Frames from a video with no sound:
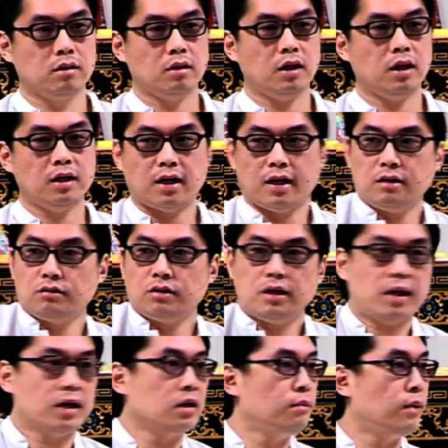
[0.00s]
and I don't think
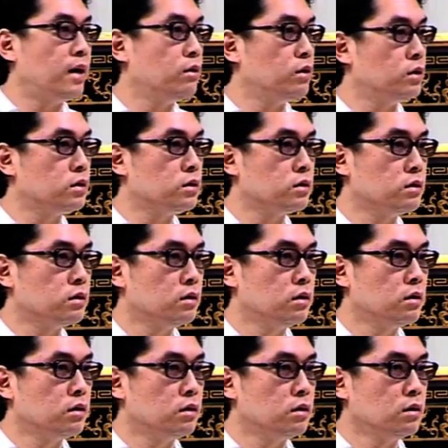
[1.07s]
I can balance.
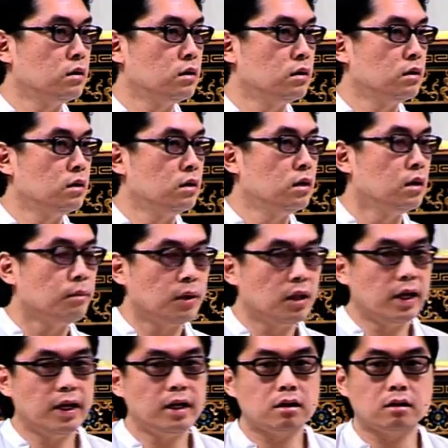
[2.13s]
But
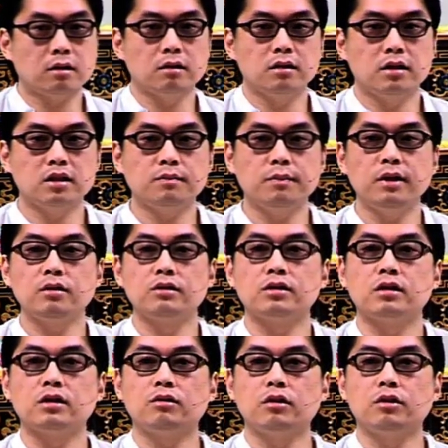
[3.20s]
later, this beetle is
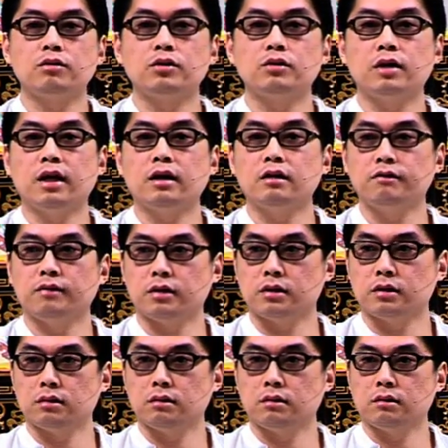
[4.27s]
going to grow into an elephant,
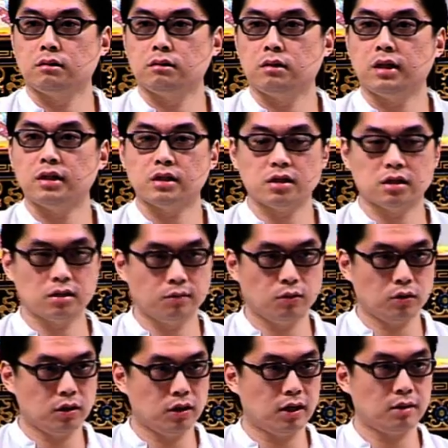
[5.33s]
and it's going to
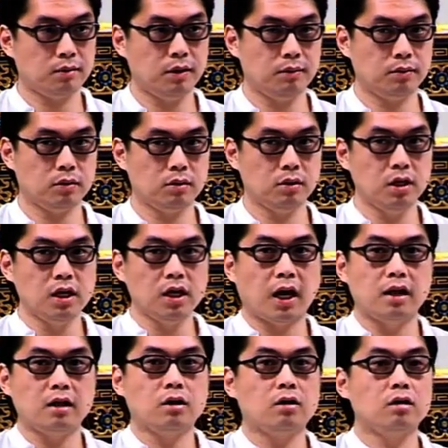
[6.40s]
support a lot of people.
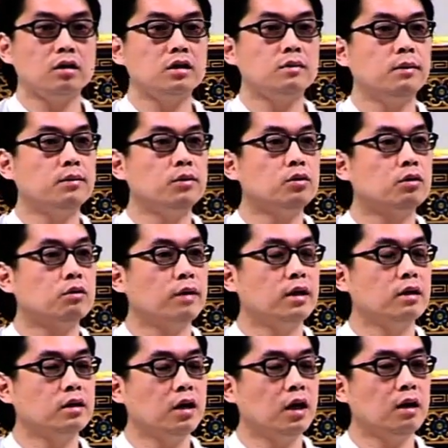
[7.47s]
And all these people who are
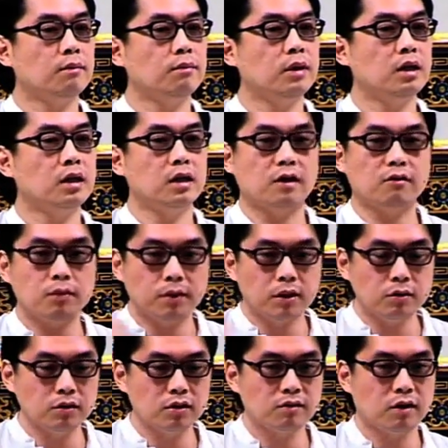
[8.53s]
around in KMP and everybody
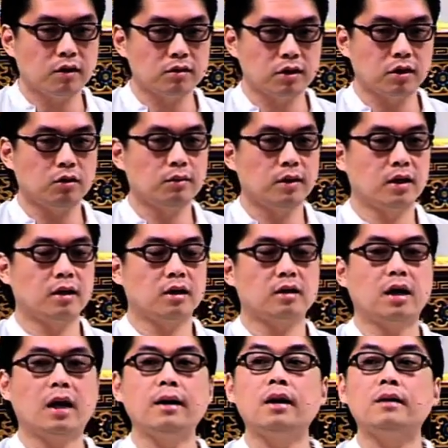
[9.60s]
who is involved say, oh my God,
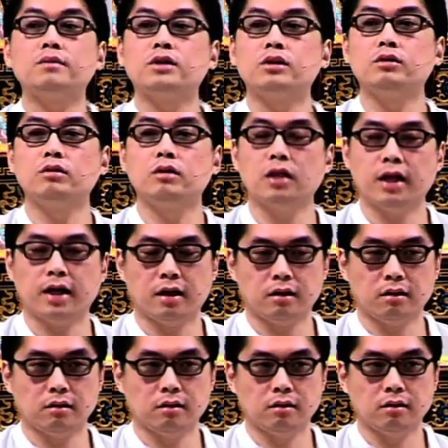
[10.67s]
I am so glad